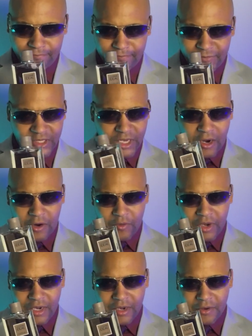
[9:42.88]
Y'all
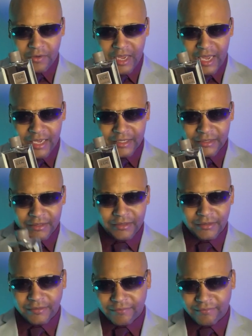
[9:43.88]
already know.
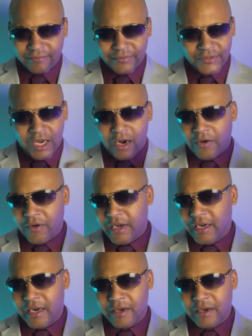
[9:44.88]
Guerlain